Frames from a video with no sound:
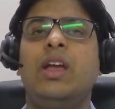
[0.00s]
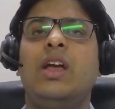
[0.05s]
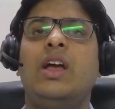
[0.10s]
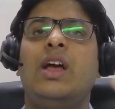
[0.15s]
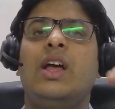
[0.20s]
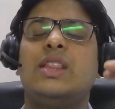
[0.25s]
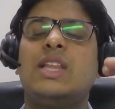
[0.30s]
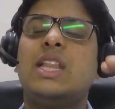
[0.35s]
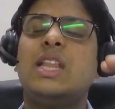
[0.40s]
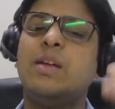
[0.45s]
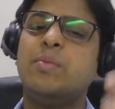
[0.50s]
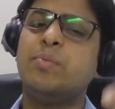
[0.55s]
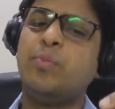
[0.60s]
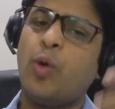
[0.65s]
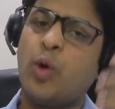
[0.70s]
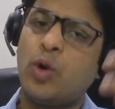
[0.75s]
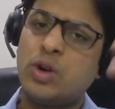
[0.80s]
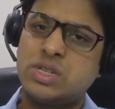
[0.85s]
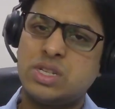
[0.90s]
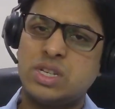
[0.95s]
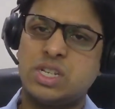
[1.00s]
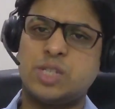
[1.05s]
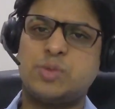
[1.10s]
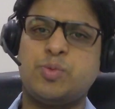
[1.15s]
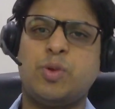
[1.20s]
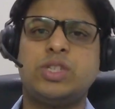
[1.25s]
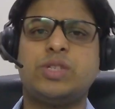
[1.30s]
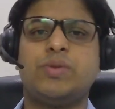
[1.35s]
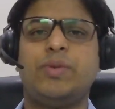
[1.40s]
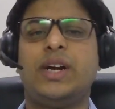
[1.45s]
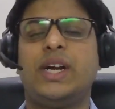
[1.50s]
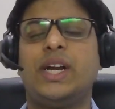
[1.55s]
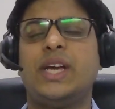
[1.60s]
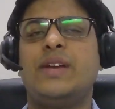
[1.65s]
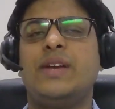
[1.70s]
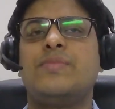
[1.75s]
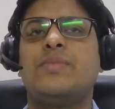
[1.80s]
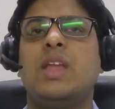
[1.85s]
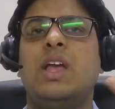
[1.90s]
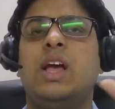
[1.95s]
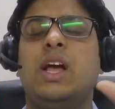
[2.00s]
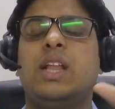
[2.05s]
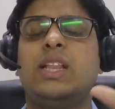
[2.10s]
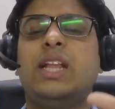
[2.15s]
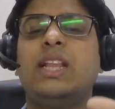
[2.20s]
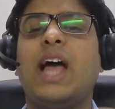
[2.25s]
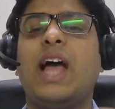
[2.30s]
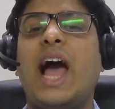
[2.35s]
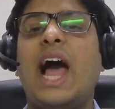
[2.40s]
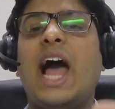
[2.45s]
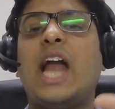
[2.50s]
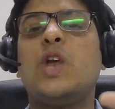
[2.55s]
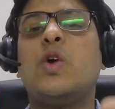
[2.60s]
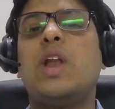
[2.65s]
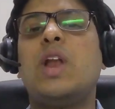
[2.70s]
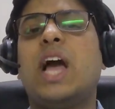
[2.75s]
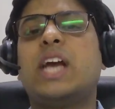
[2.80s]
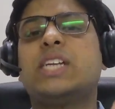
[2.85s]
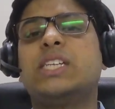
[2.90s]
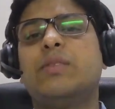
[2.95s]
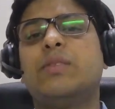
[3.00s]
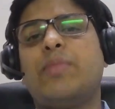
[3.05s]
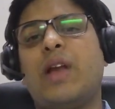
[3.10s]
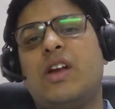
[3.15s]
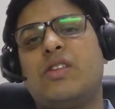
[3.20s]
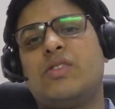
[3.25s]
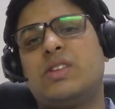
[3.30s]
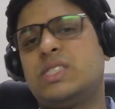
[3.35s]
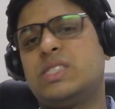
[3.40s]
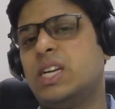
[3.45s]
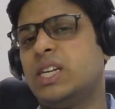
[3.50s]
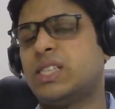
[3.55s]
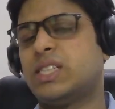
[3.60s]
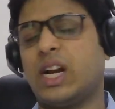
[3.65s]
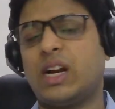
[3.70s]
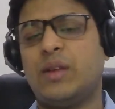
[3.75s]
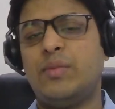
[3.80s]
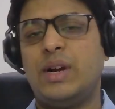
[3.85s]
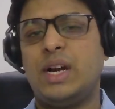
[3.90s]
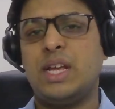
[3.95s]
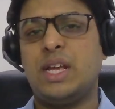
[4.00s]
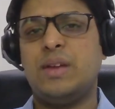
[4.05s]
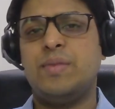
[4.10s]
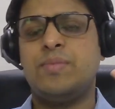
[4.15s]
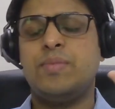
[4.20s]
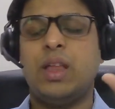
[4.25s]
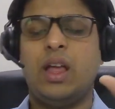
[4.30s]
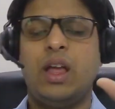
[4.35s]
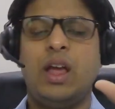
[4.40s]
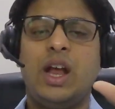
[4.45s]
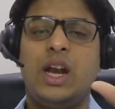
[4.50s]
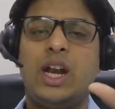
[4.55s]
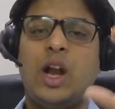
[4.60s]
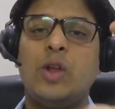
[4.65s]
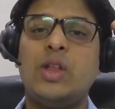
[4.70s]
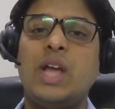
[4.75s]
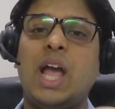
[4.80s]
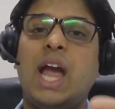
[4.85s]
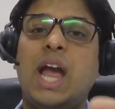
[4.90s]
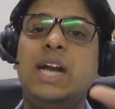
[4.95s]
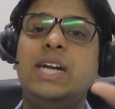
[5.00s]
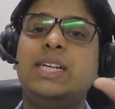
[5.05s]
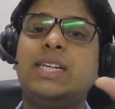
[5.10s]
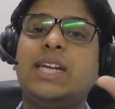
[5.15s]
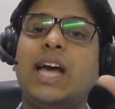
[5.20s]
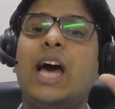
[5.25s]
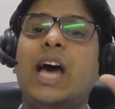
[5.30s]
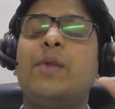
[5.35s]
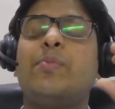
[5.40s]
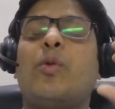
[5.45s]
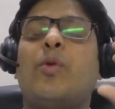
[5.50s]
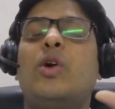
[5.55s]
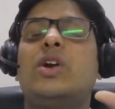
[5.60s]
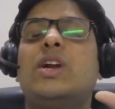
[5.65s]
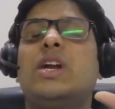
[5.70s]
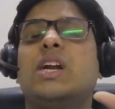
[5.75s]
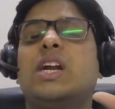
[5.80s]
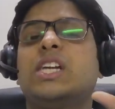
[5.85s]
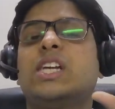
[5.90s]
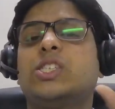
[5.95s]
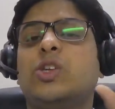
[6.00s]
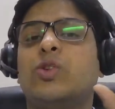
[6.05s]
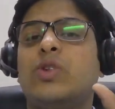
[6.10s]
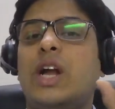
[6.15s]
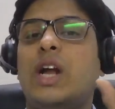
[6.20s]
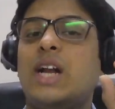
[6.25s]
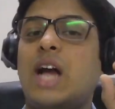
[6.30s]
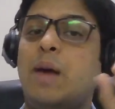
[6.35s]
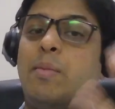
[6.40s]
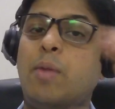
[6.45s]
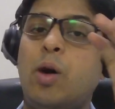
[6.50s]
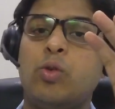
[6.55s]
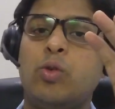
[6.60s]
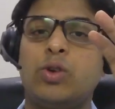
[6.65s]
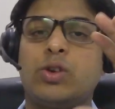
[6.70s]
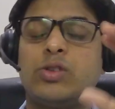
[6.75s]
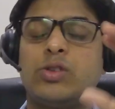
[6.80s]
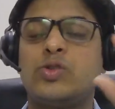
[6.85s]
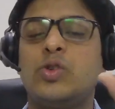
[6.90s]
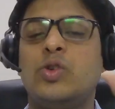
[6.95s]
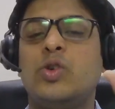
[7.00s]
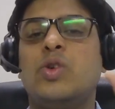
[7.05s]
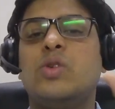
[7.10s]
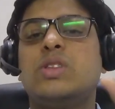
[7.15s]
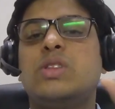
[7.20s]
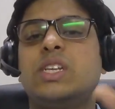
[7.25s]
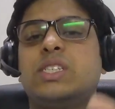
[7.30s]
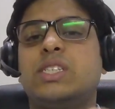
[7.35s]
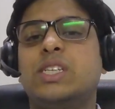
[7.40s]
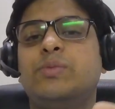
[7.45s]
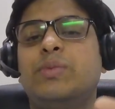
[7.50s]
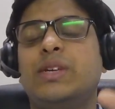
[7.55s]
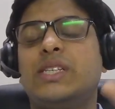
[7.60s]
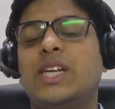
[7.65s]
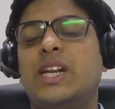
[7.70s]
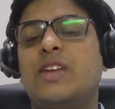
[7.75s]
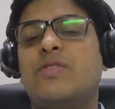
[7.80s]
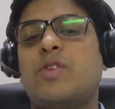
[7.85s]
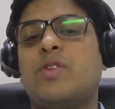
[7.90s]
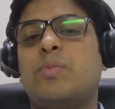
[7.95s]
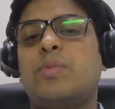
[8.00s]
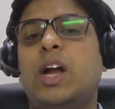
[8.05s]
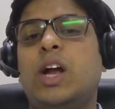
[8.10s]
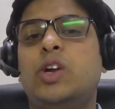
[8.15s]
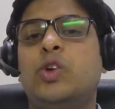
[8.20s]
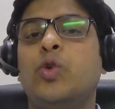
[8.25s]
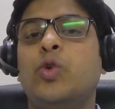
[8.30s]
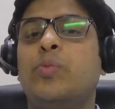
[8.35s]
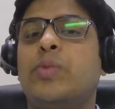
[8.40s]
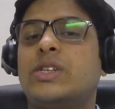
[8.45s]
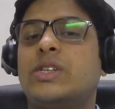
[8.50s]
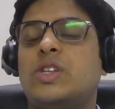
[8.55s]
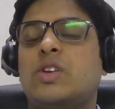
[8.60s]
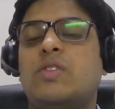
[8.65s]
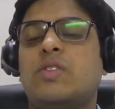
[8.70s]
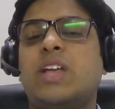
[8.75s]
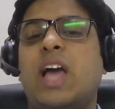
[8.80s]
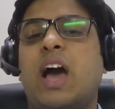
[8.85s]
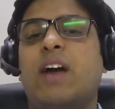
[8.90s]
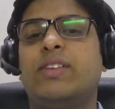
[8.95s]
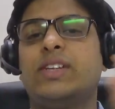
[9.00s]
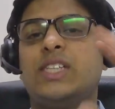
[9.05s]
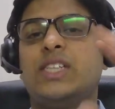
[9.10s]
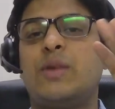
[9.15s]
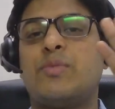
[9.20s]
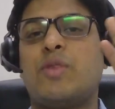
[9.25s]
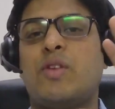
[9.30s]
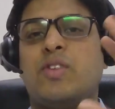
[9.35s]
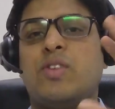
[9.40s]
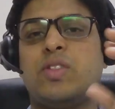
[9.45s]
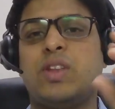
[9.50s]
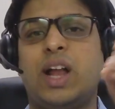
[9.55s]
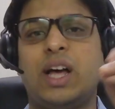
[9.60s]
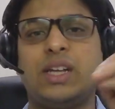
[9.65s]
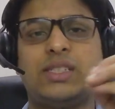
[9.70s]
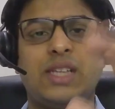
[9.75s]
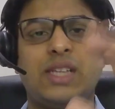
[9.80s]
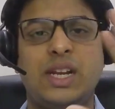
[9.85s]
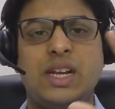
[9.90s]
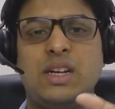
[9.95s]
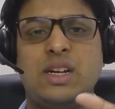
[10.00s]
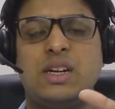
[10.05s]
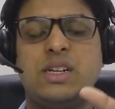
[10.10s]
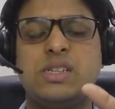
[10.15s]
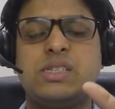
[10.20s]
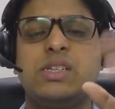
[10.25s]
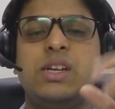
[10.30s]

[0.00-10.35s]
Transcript: then the board's responsibility, then the annual action plan of the CSR committee. Now the entire point in relation to that amount. So this is basically from that 2% of the average net profit of the last 3 years